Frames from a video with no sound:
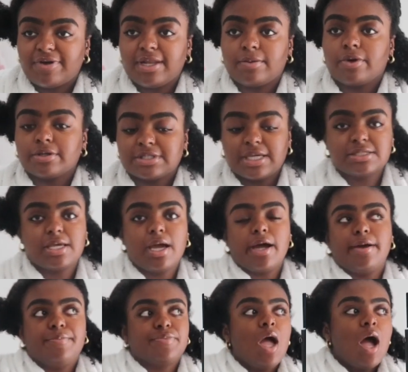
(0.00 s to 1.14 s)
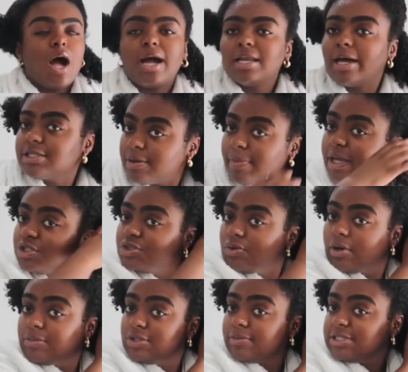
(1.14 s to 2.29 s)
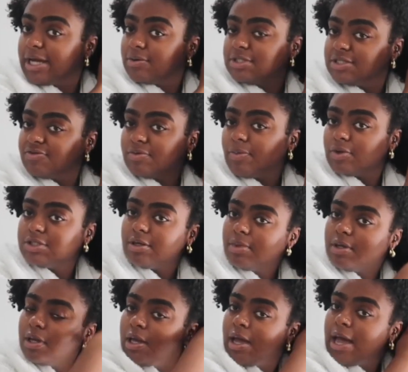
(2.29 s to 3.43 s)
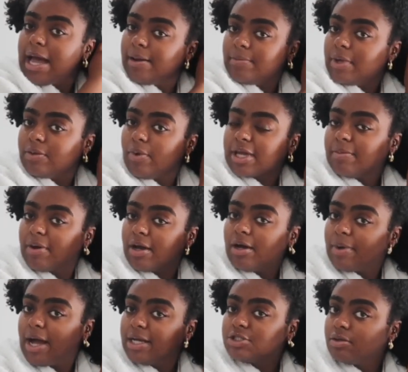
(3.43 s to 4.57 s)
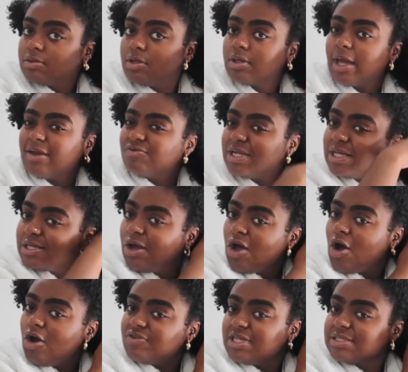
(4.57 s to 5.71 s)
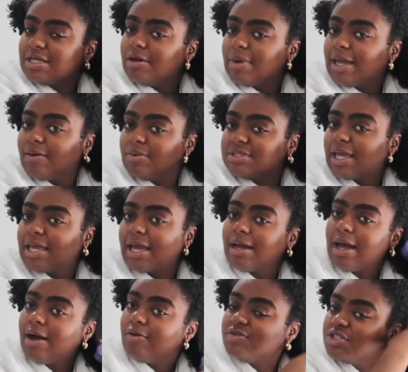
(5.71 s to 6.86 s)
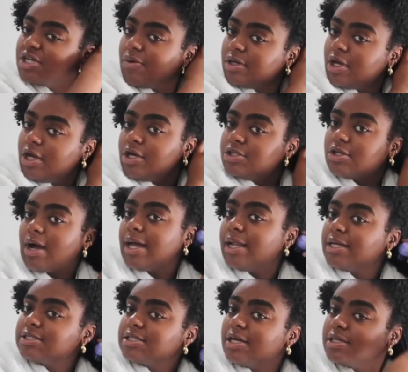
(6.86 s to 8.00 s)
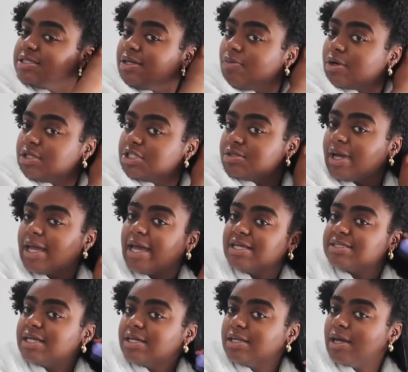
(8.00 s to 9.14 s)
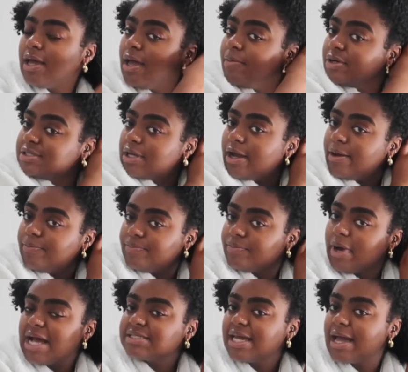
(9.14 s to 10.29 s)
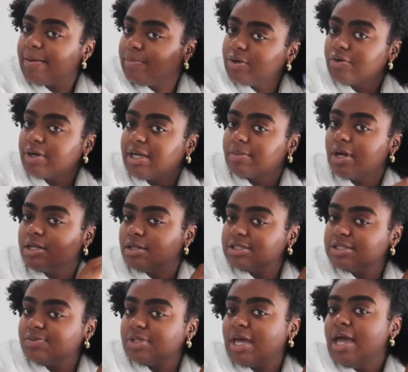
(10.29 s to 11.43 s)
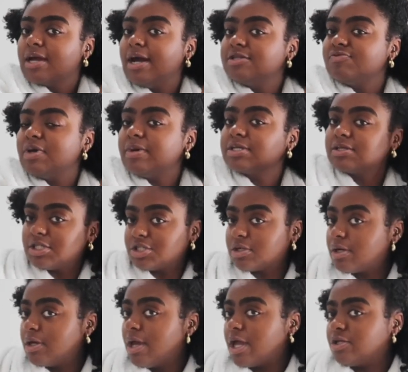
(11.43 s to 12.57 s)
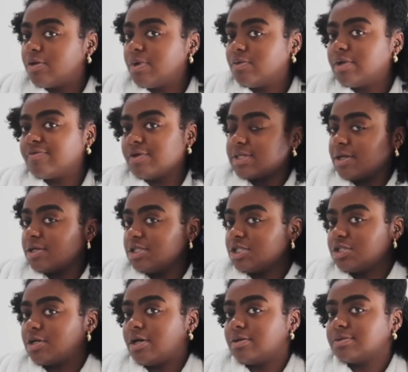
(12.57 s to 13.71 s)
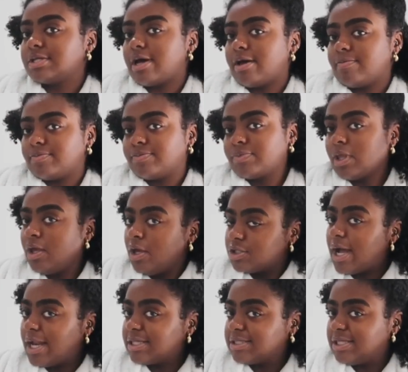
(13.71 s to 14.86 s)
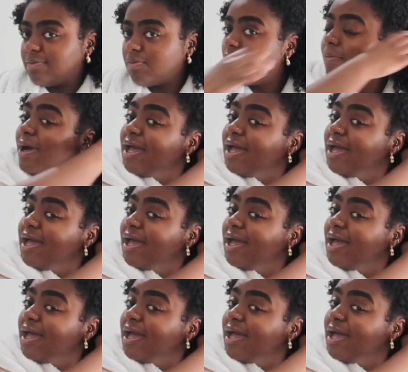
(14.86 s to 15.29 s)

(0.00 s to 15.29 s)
when the natural hair movement like first started, everyone was putting conditioner and stuff in the spray bottle, but I hate it. Like I tried it, but I absolutely hated it. It just felt all slimy and gross, and it makes the bottle itself feel nasty.